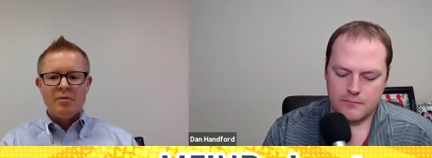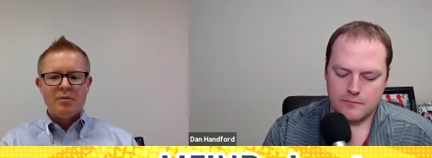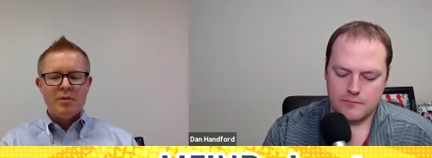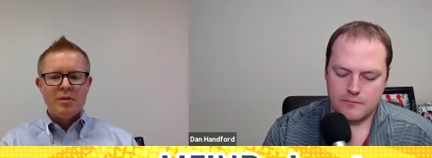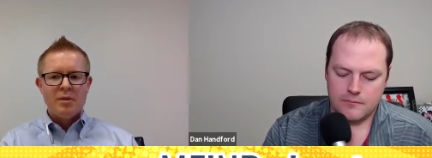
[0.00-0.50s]

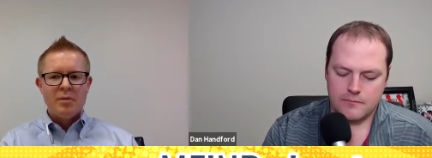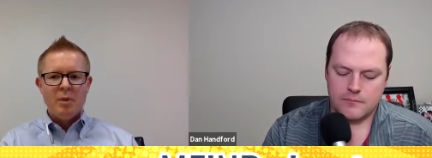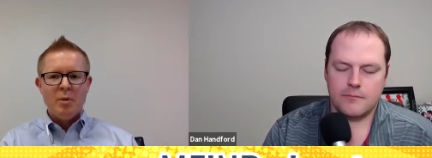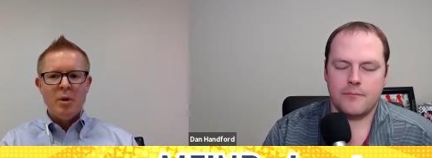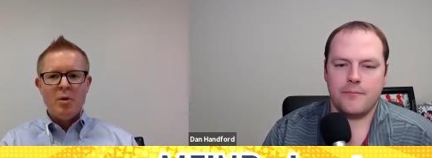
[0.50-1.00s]
Speaker 1: for
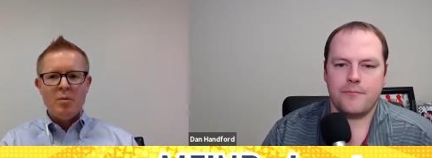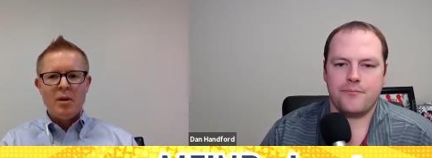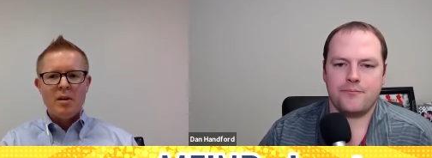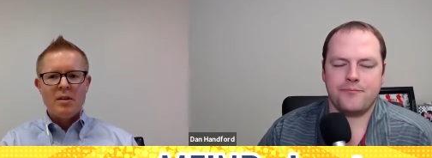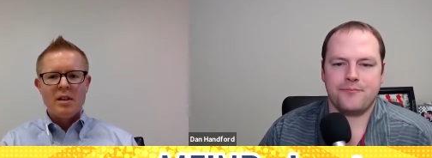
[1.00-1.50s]
mobile home
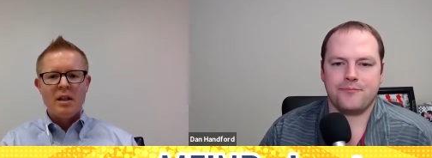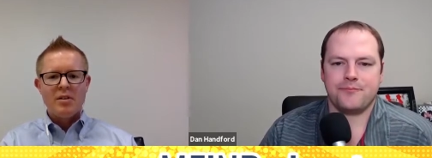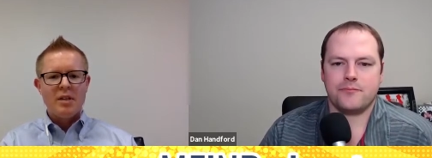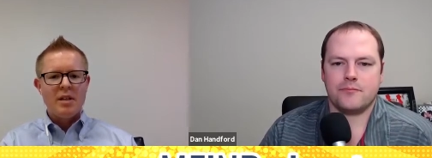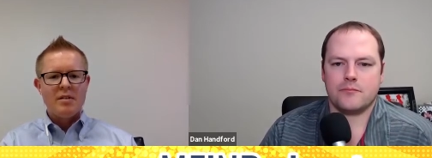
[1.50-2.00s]
parks, in
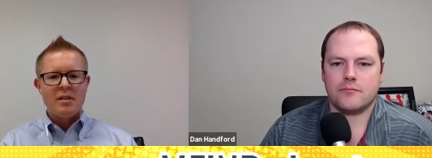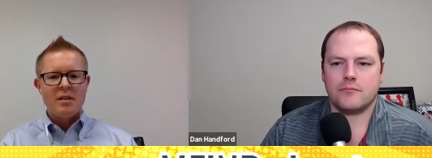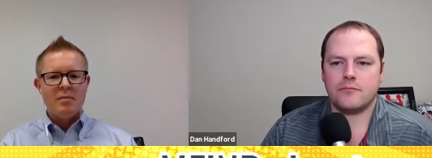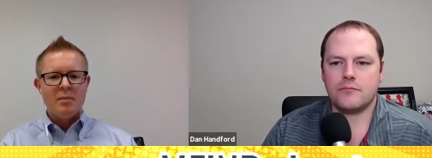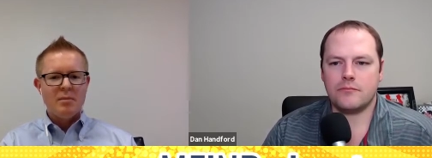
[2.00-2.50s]
contrast
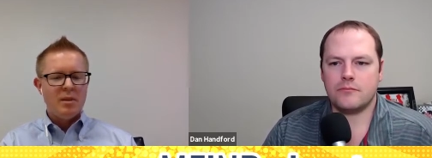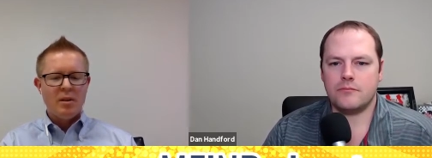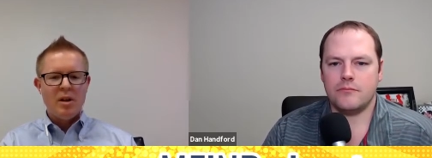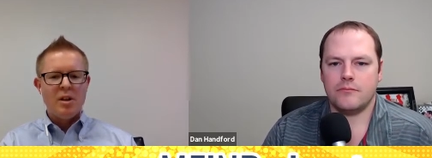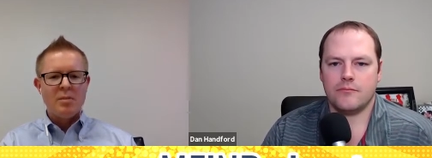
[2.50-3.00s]
to the
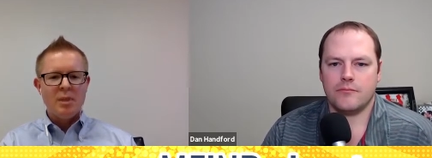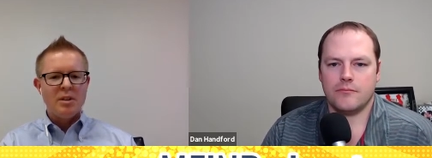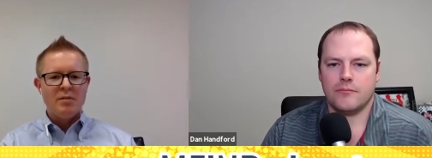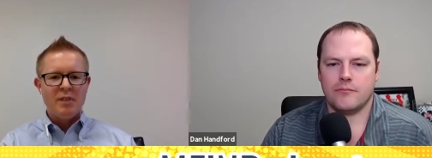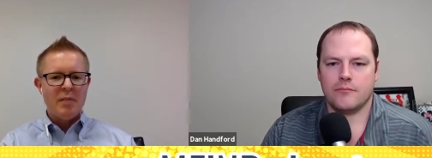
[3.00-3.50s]
large
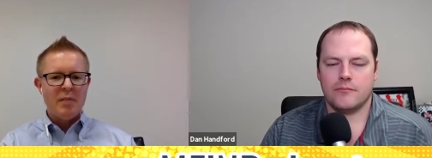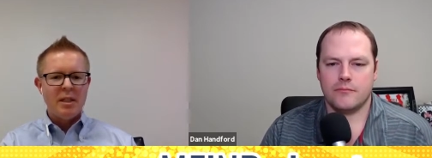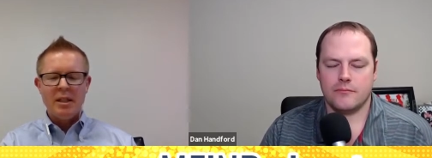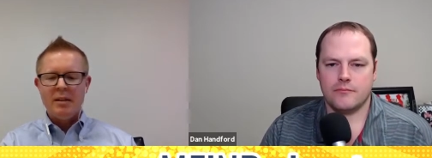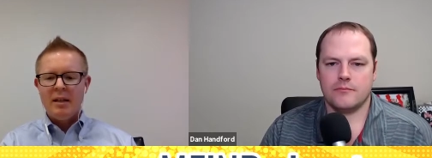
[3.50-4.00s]

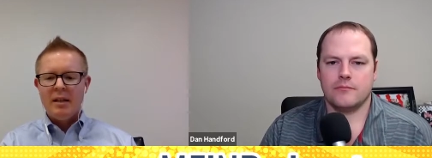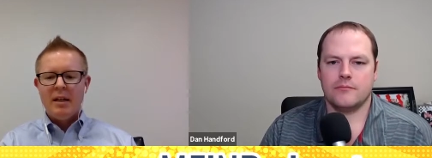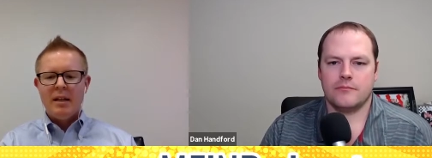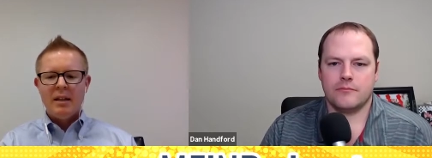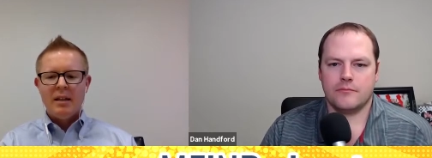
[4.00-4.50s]
multifamily,
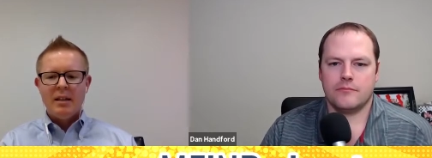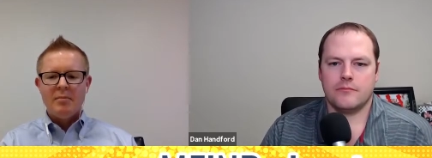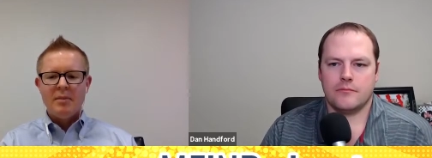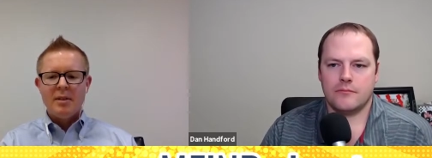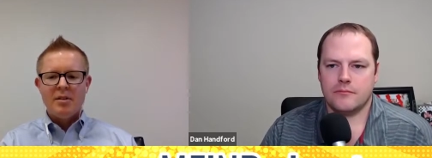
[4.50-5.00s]

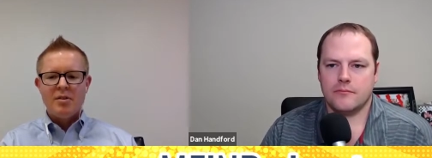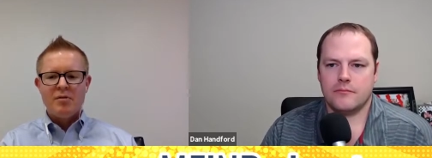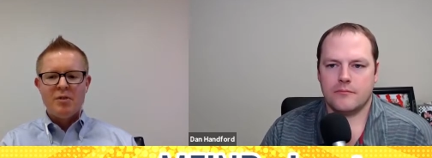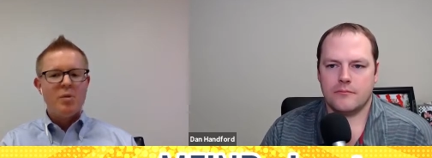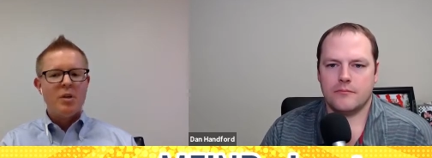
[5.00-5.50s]
um, there's
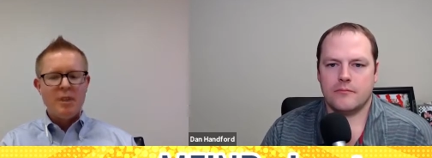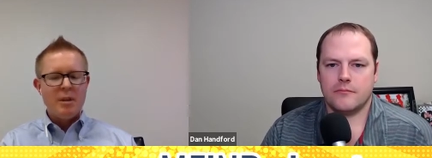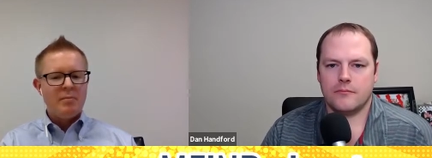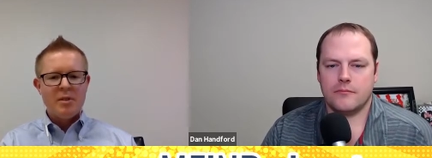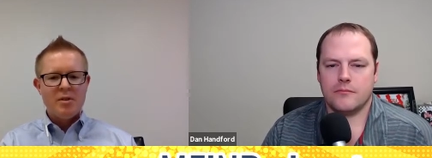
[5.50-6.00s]
fewer of
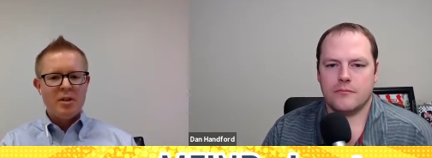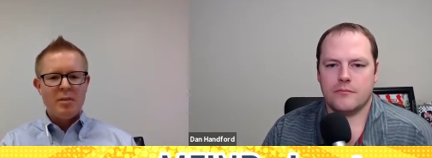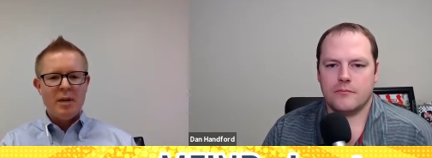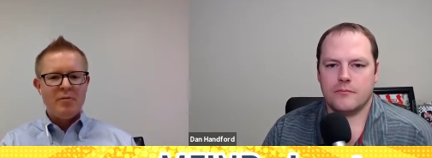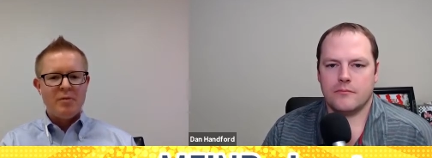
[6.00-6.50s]
them. There's only
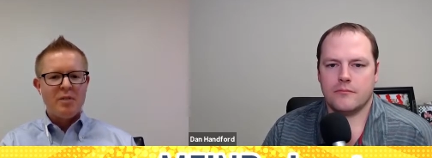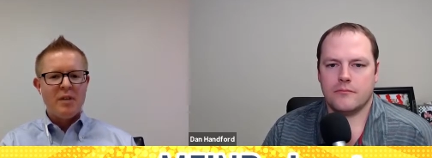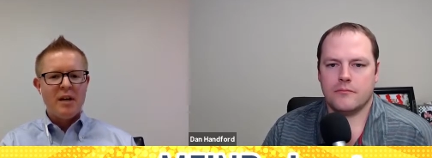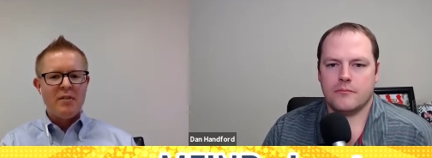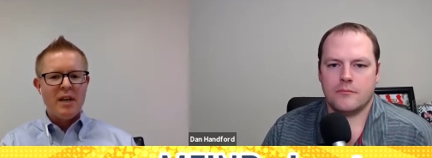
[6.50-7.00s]
about
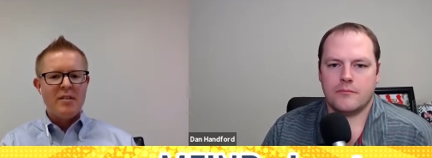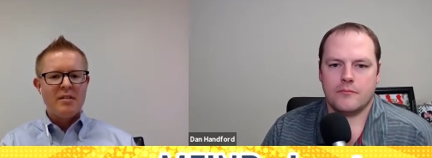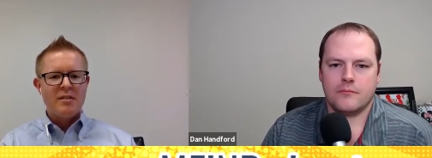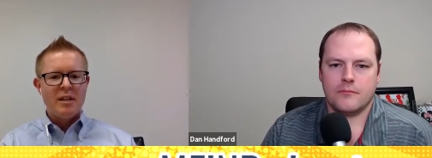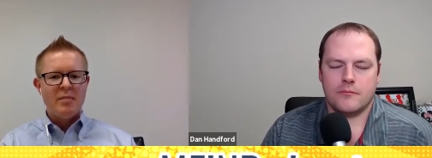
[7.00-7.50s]
forty-five thousand
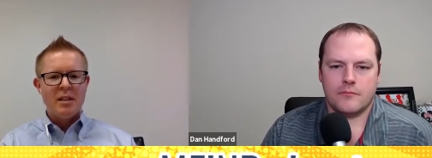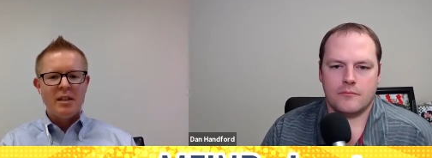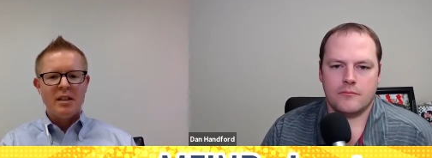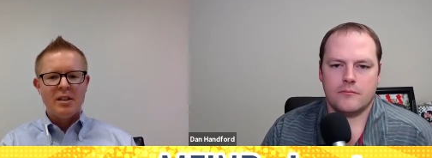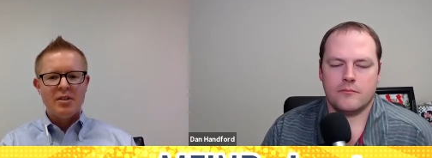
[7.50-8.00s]
of them in the
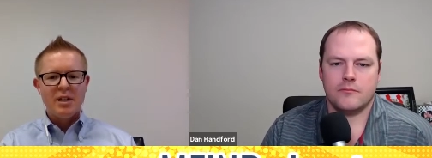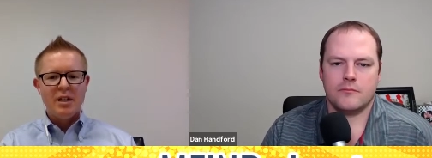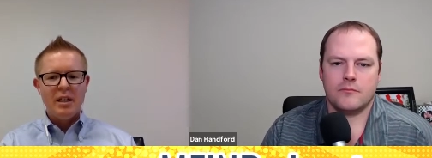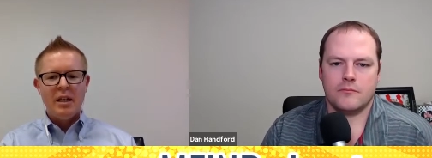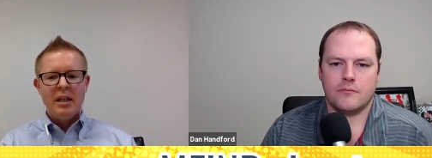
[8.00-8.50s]
country,
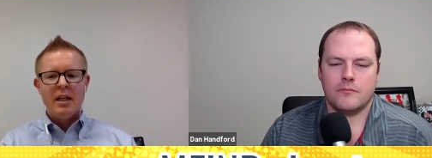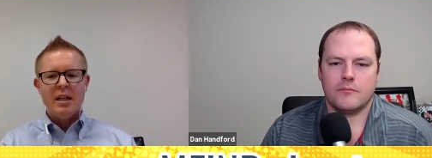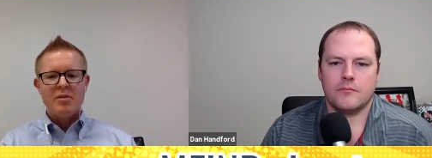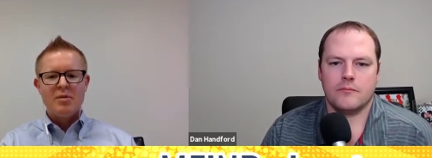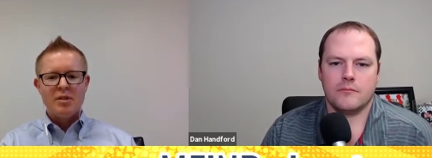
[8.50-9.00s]
and
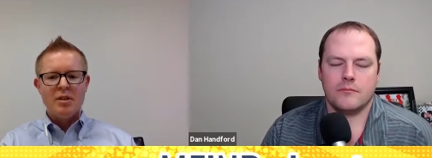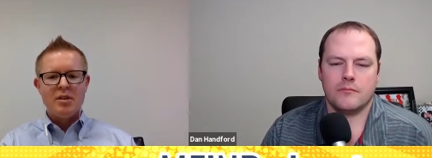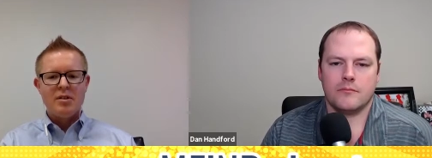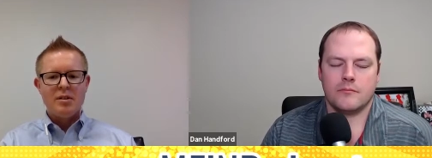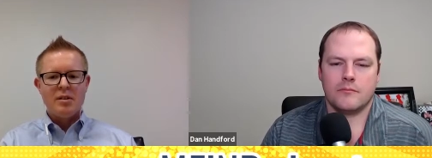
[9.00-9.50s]
as a
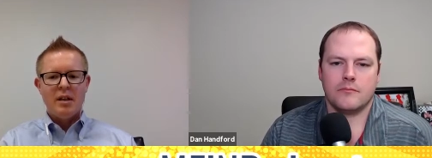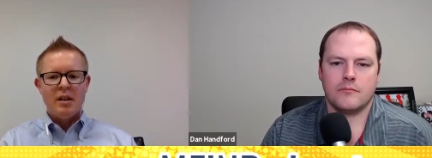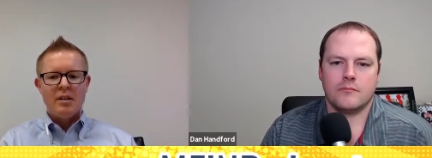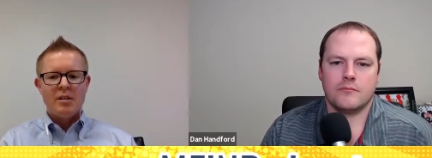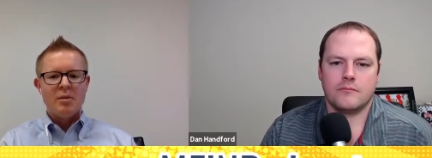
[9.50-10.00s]
result,
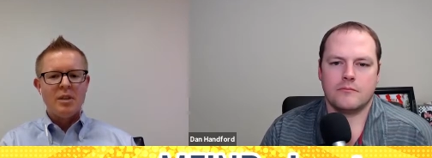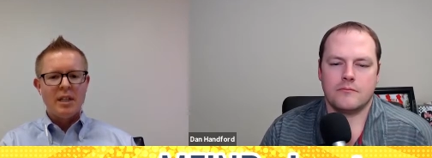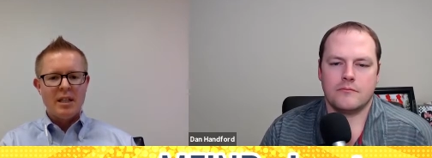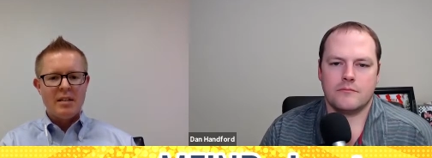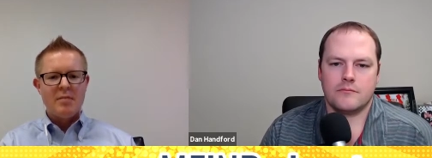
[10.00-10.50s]
uh, to really
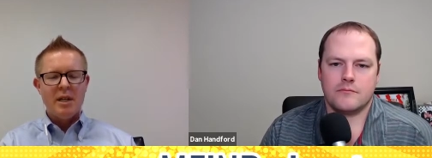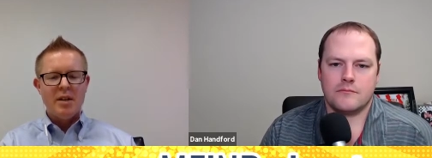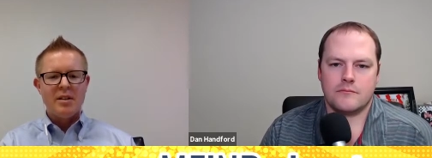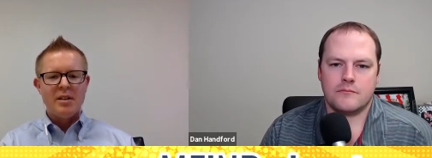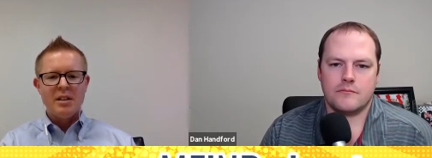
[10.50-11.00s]
get some
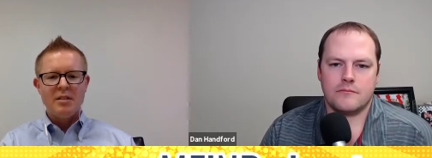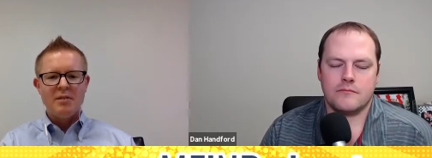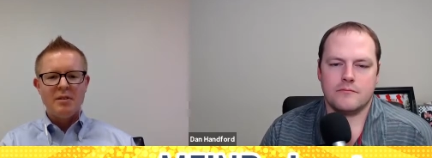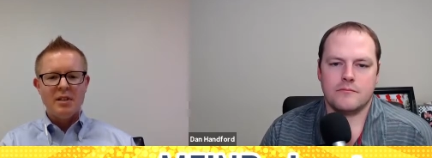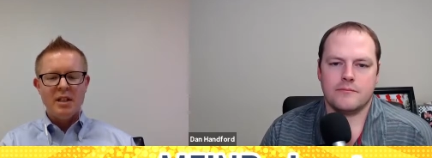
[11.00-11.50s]
healthy deal
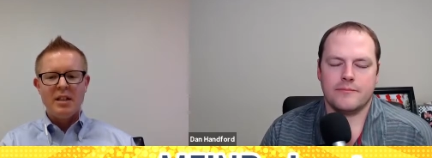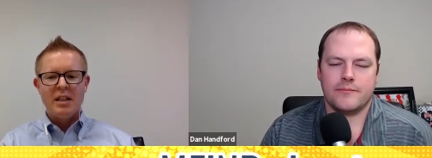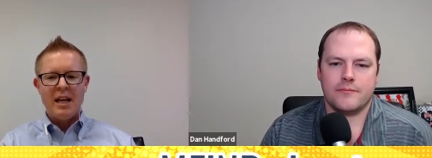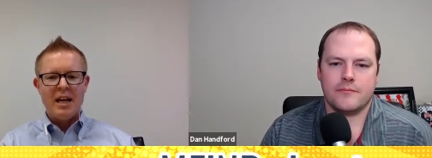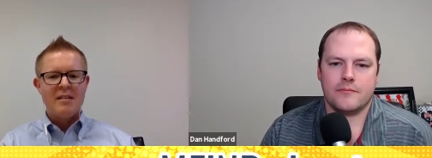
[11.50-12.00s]
flow, you need to
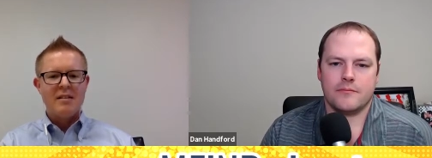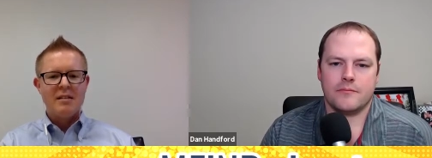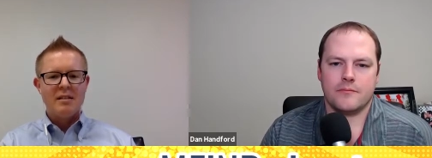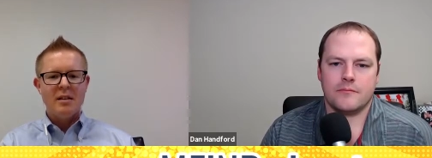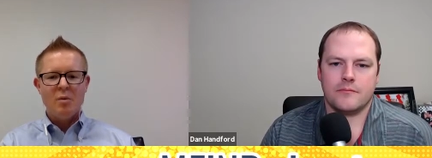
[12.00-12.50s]
cast a
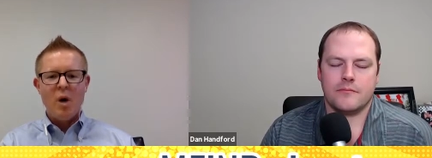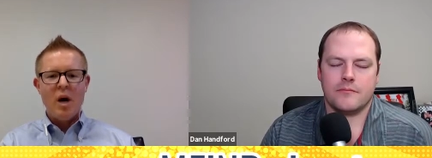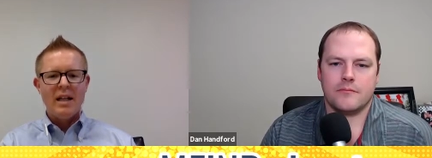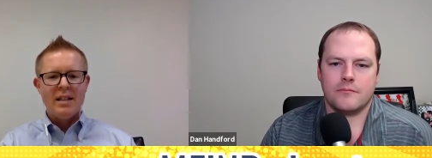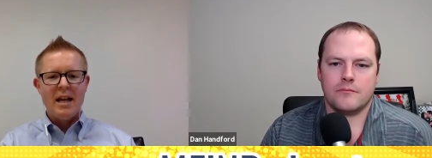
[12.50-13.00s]

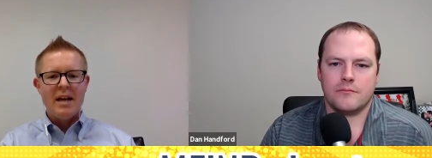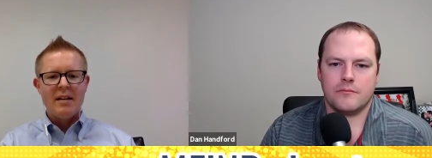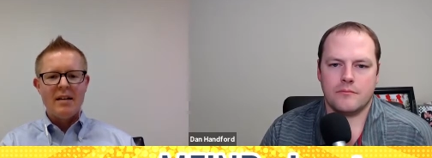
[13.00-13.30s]
wide net.